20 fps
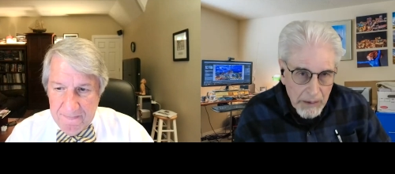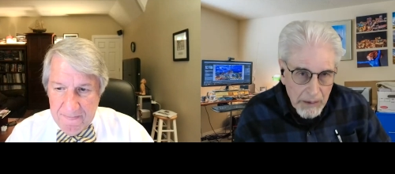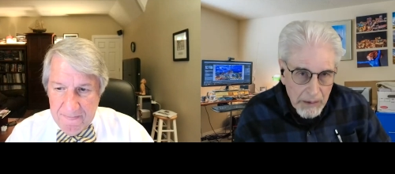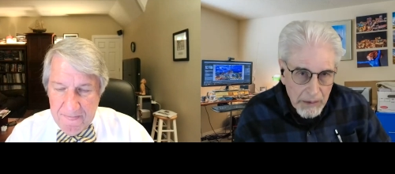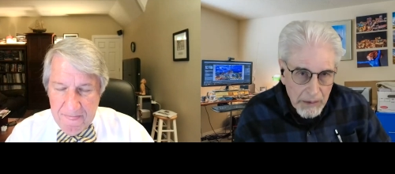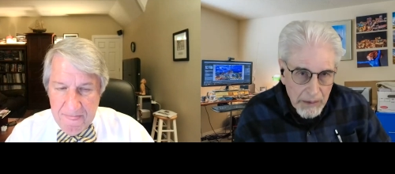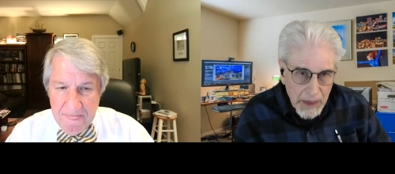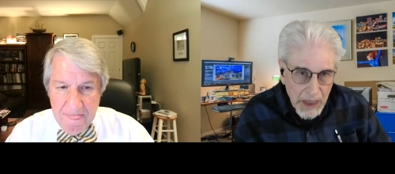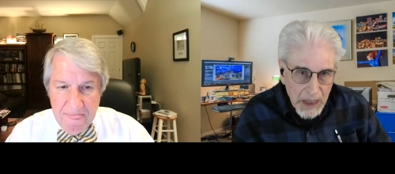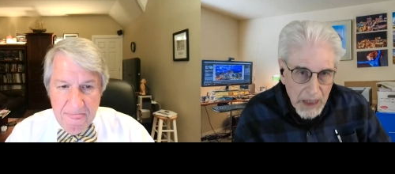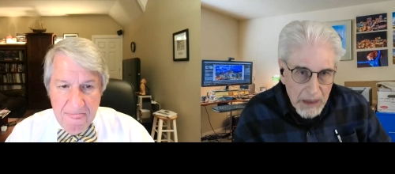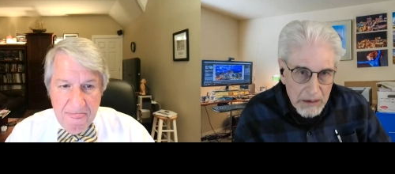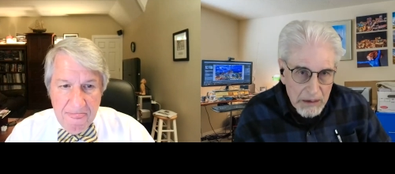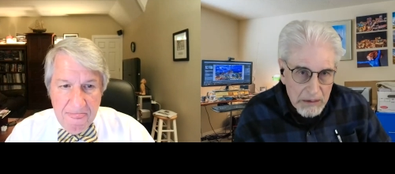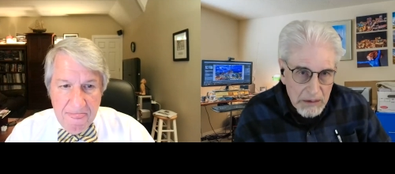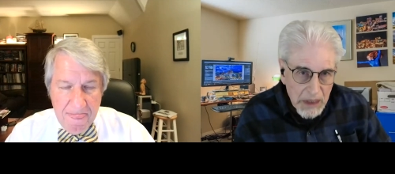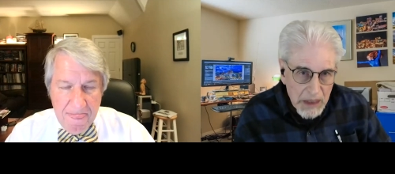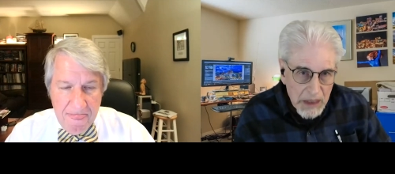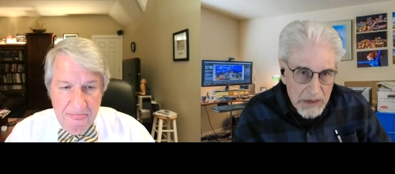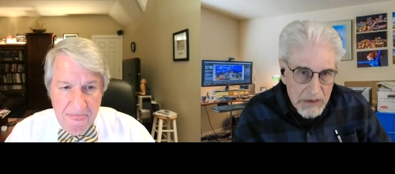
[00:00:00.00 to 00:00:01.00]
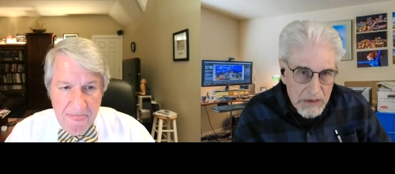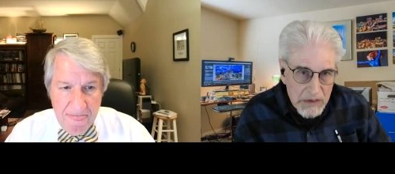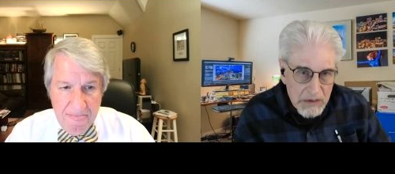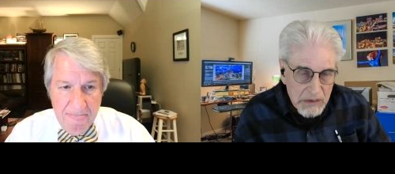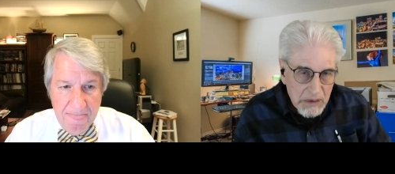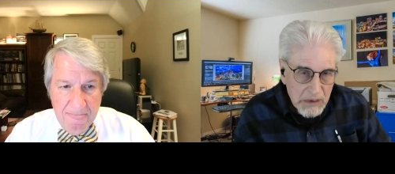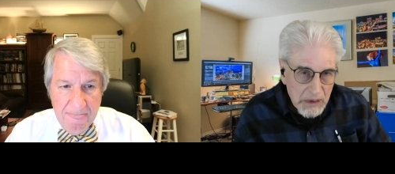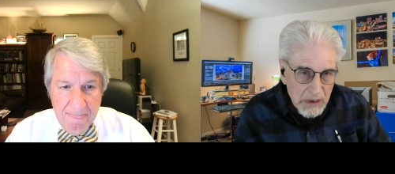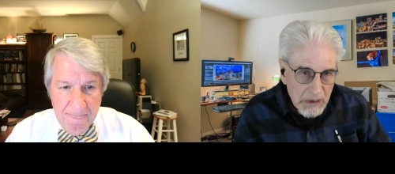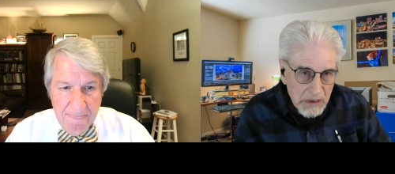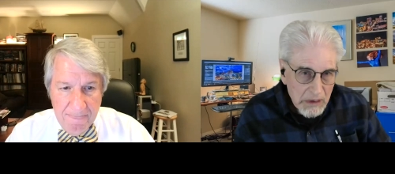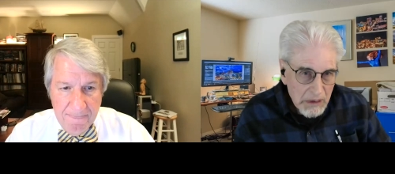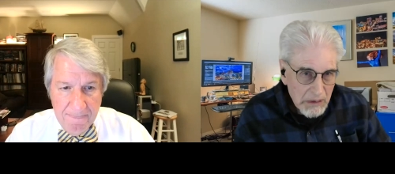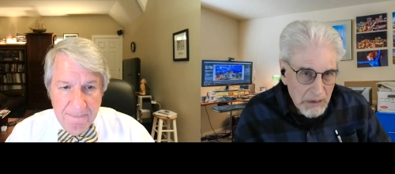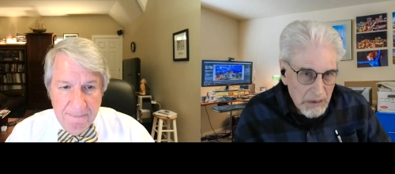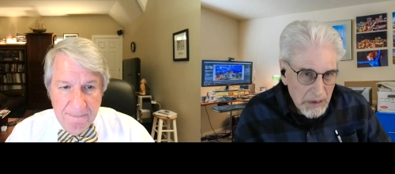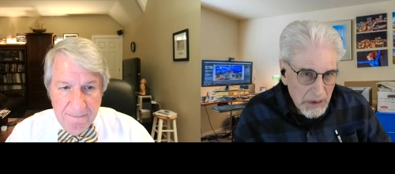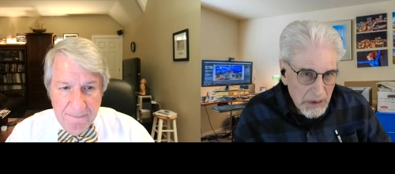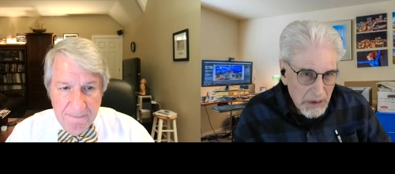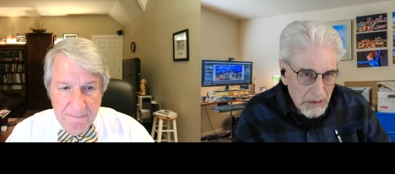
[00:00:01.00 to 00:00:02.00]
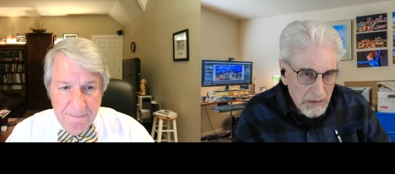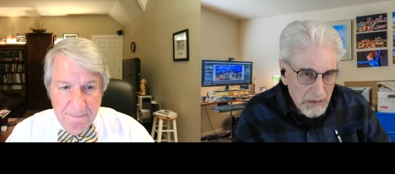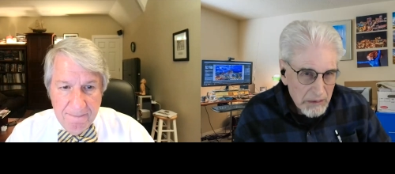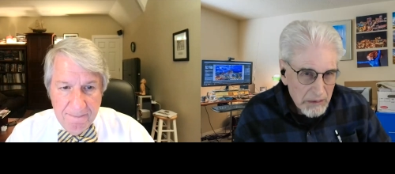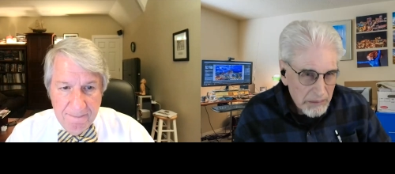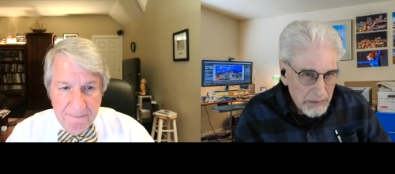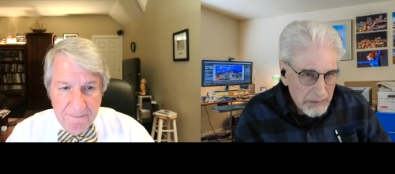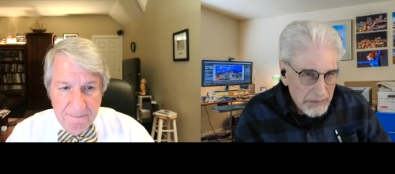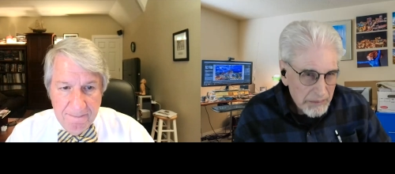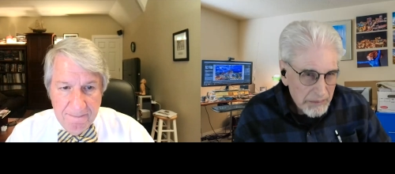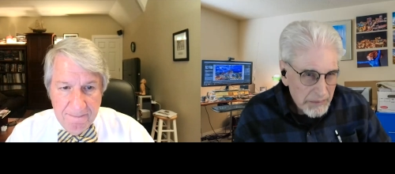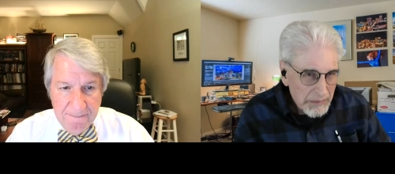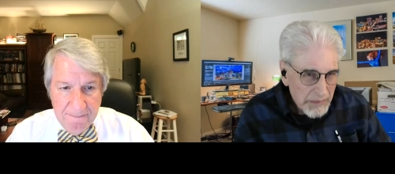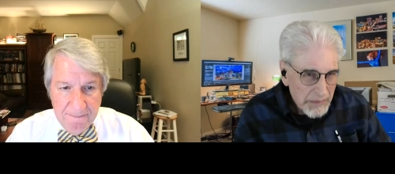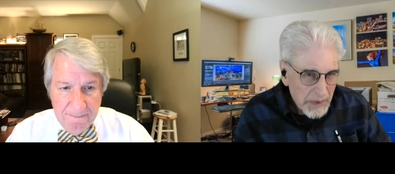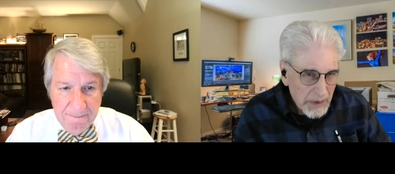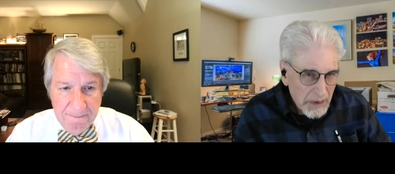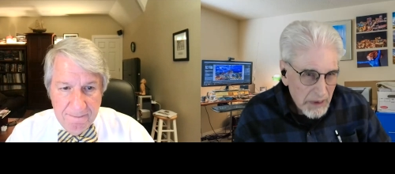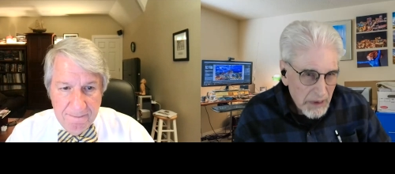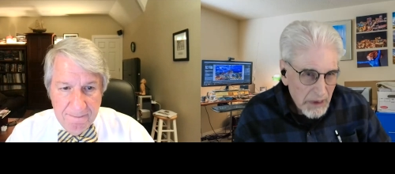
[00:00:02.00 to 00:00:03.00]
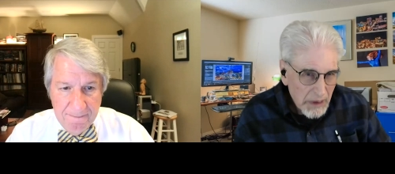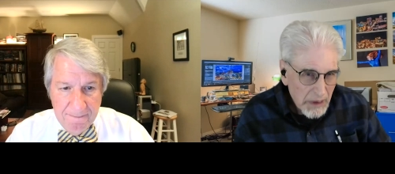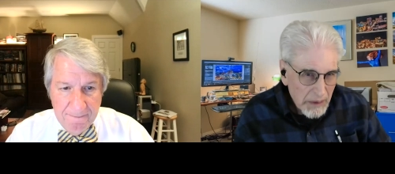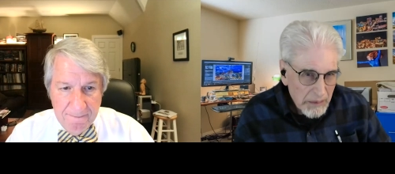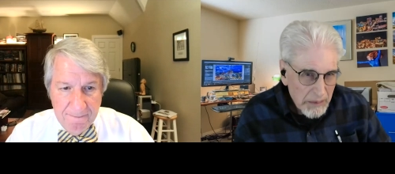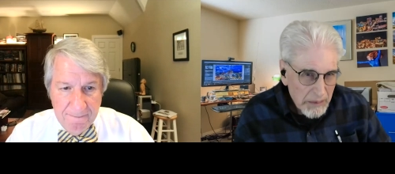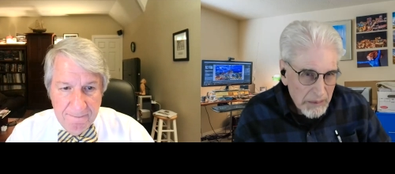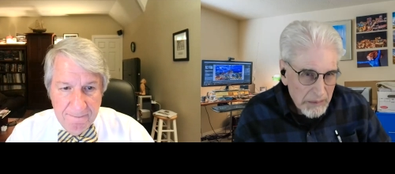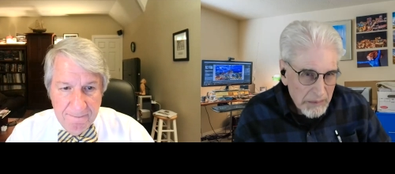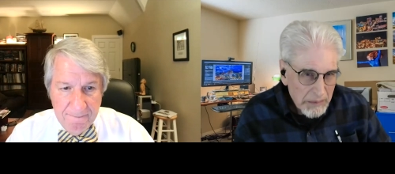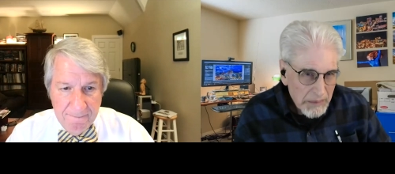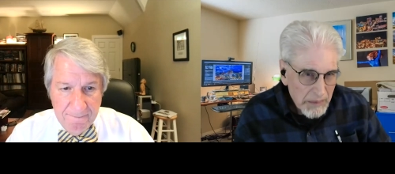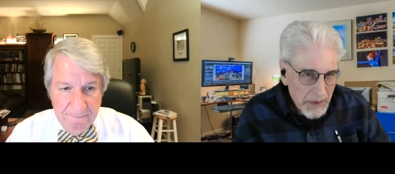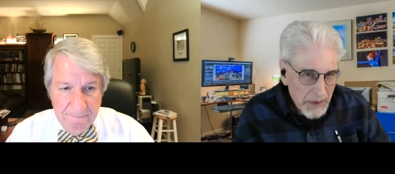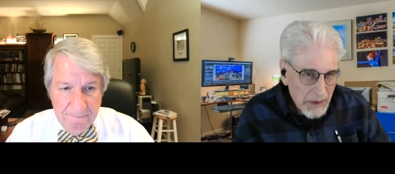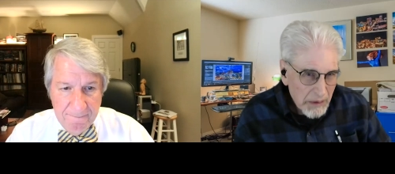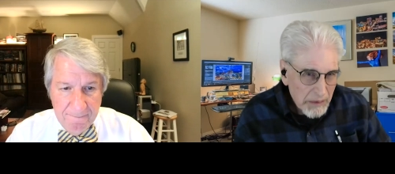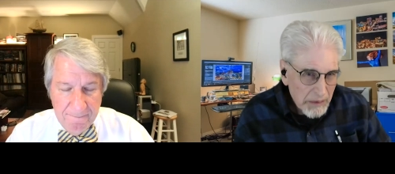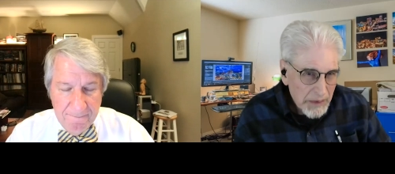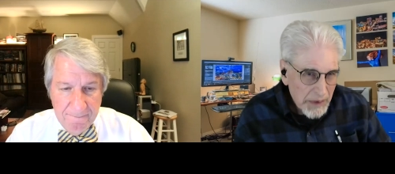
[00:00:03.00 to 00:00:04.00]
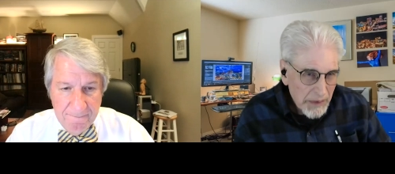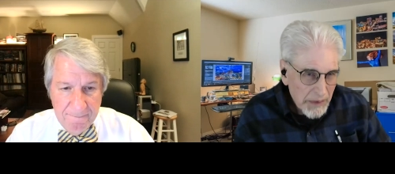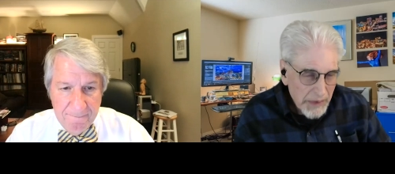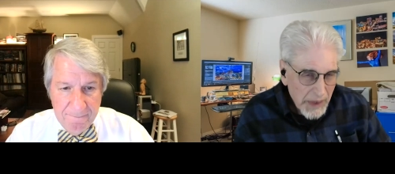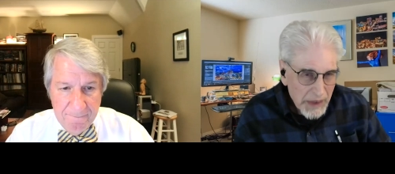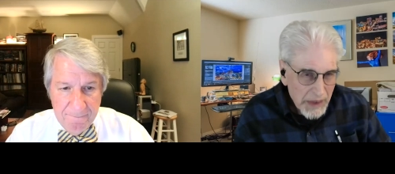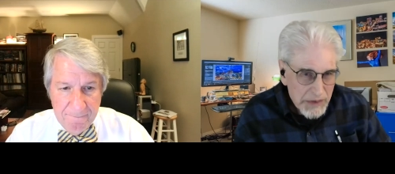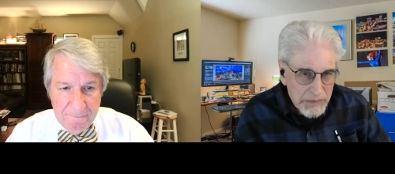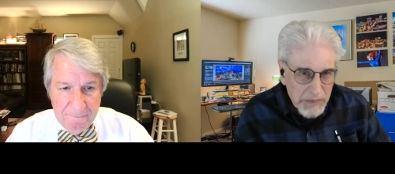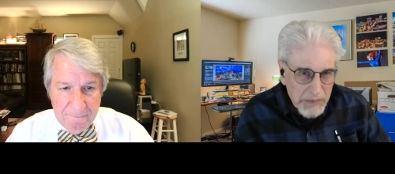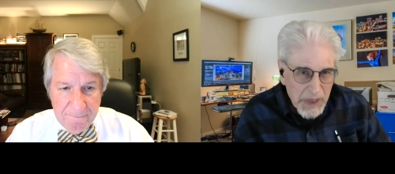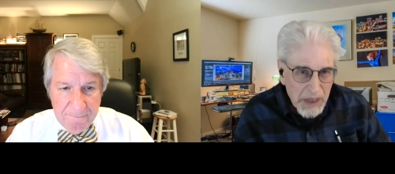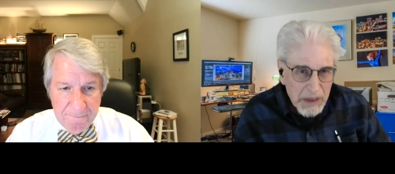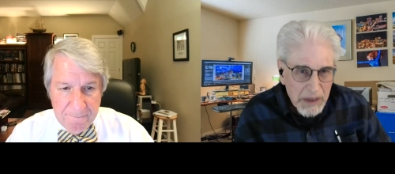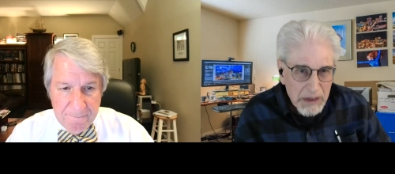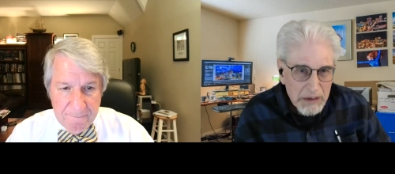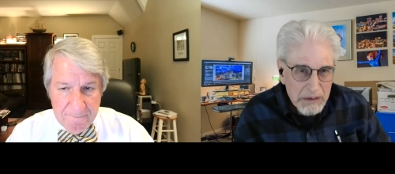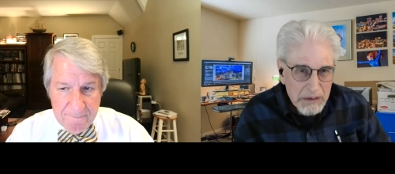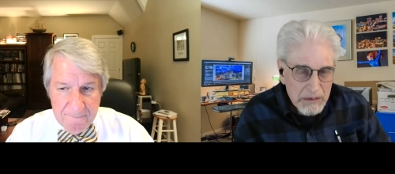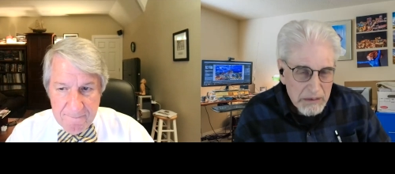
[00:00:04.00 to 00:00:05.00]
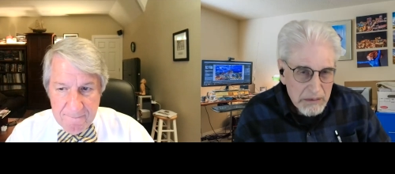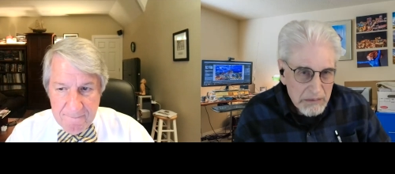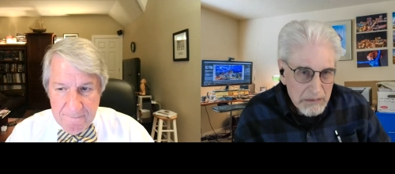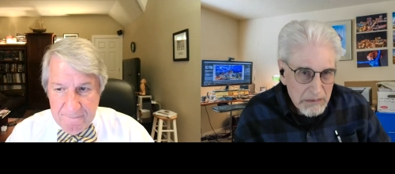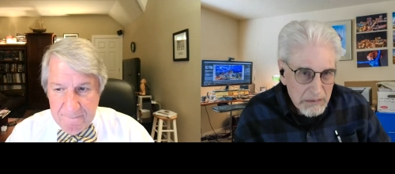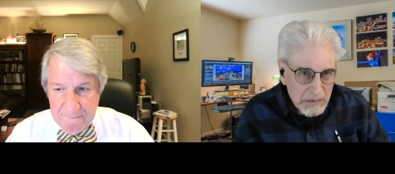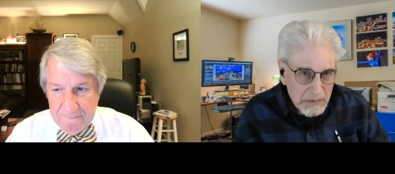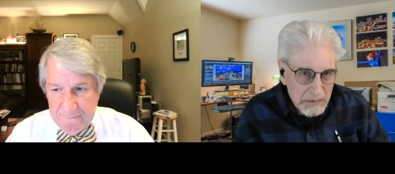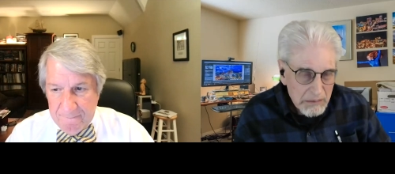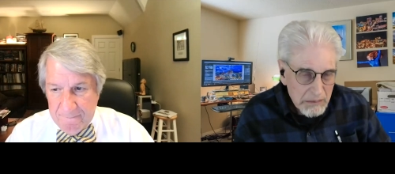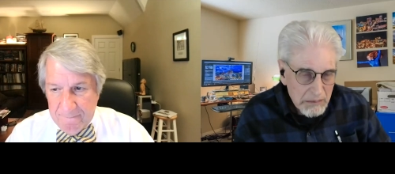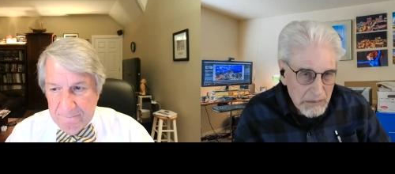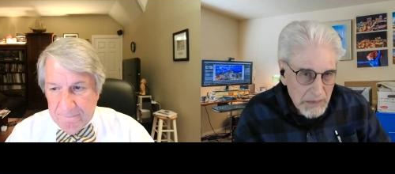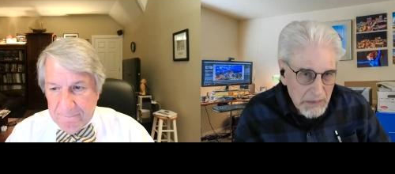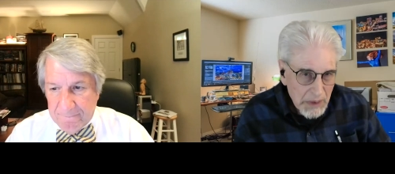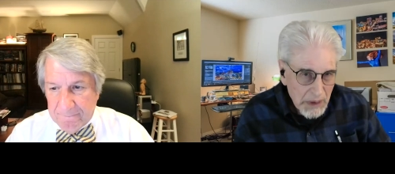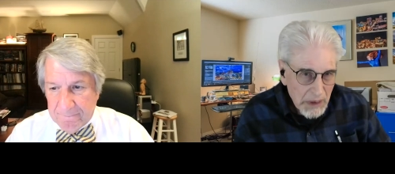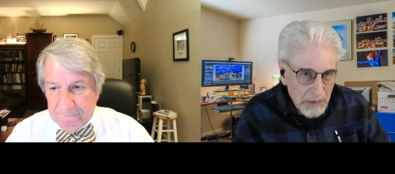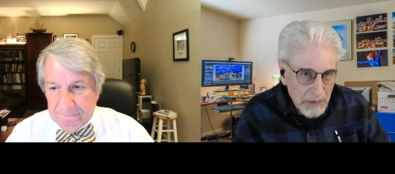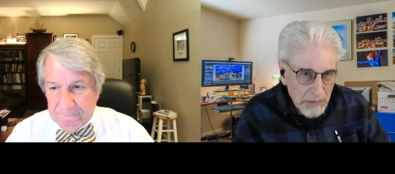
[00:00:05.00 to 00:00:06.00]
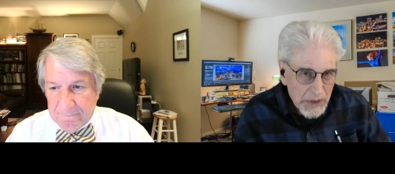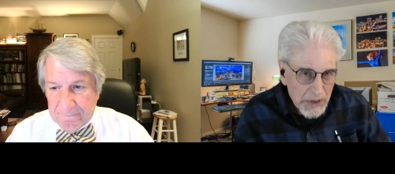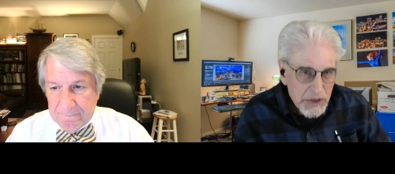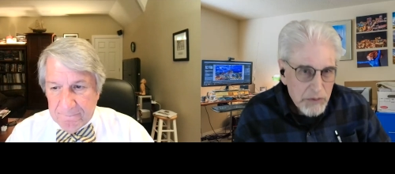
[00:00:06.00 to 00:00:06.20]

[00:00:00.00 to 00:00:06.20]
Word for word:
Speaker 1: that has you know you know that that has made it uh, much